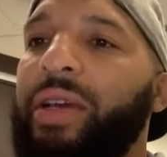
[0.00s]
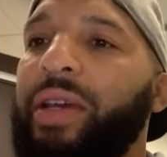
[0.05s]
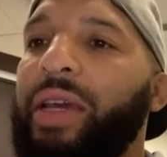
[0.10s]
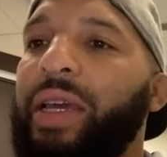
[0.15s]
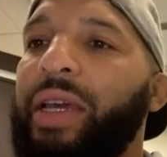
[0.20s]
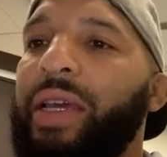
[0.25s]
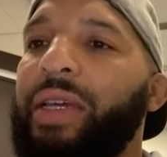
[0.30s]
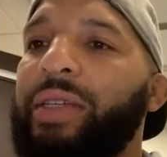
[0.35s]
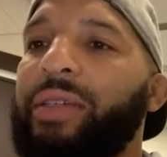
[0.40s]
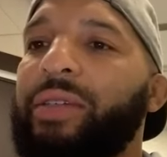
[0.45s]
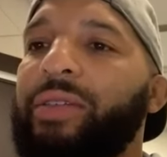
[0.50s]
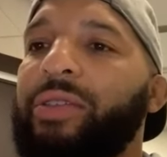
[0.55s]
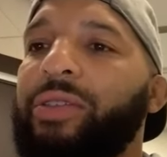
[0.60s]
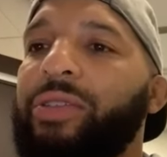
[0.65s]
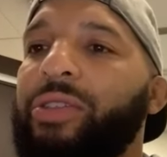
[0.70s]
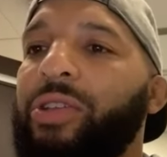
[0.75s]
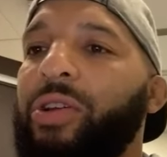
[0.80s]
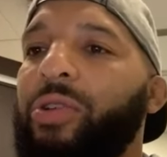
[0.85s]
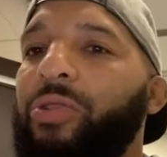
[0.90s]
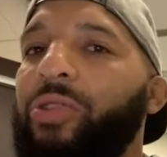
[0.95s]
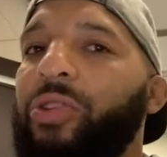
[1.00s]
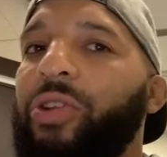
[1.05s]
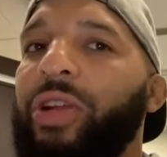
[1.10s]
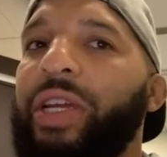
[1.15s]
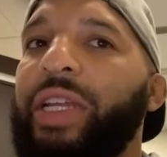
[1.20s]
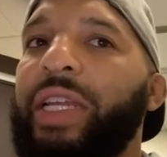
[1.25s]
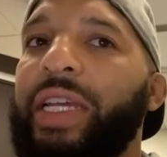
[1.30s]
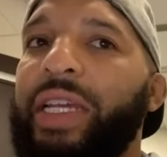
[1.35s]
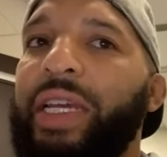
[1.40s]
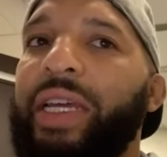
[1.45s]
And so you're
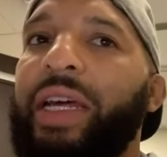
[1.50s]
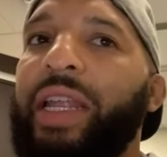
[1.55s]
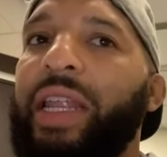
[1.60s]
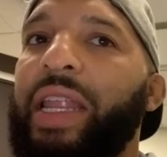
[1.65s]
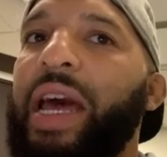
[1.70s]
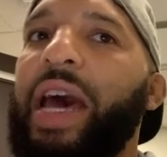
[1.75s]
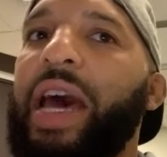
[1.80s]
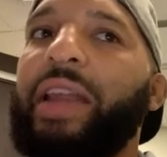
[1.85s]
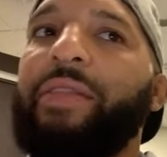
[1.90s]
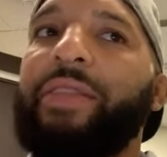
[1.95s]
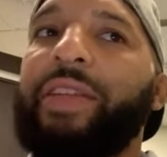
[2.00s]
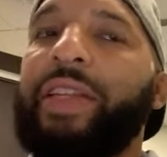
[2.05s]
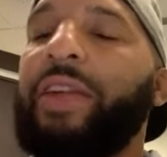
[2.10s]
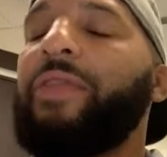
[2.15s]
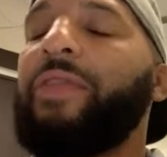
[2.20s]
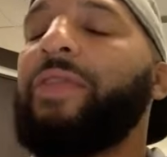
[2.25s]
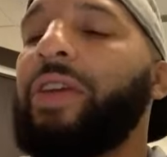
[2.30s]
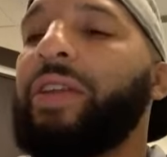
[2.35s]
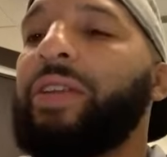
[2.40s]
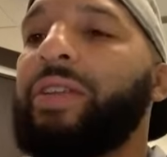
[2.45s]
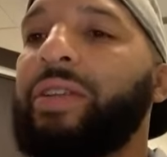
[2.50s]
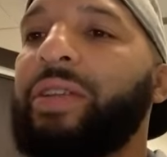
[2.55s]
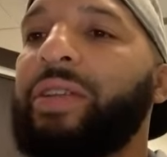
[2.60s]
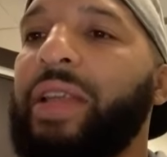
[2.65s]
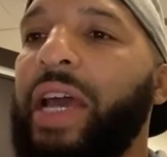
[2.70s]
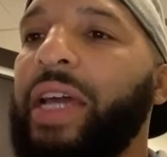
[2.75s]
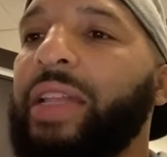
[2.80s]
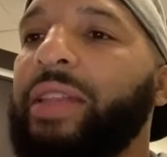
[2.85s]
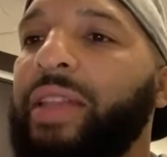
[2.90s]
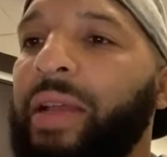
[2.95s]
going to get a lot of different
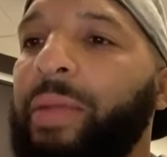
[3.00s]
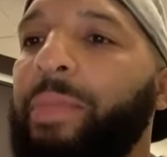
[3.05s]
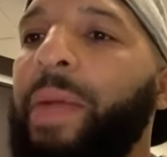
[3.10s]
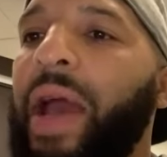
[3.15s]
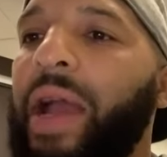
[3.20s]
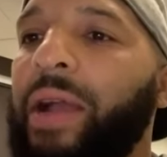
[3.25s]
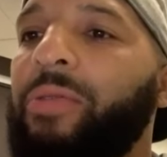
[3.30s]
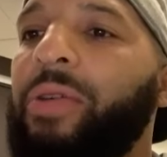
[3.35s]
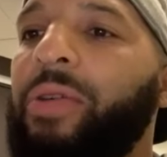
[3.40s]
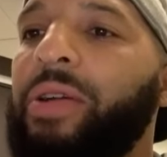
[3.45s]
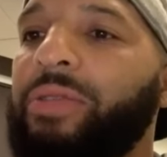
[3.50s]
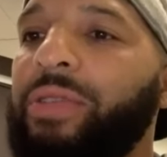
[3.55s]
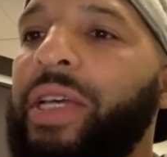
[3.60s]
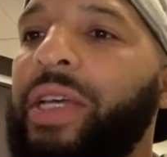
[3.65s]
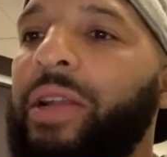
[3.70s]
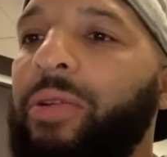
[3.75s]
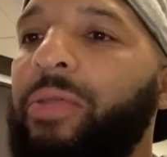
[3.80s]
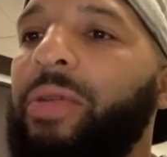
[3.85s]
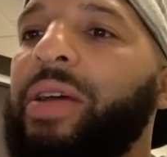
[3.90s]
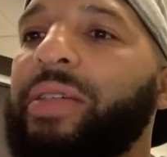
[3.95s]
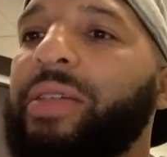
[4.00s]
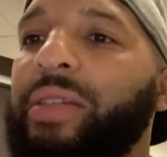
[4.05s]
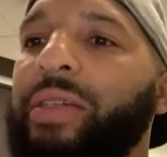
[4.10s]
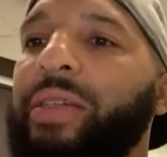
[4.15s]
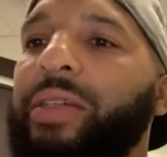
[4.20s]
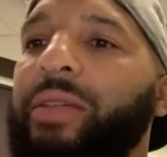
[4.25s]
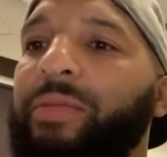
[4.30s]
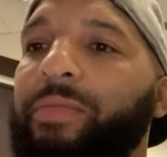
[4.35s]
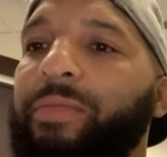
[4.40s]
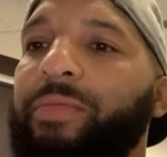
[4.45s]
ethnic backgrounds that are
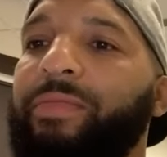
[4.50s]
wrestling.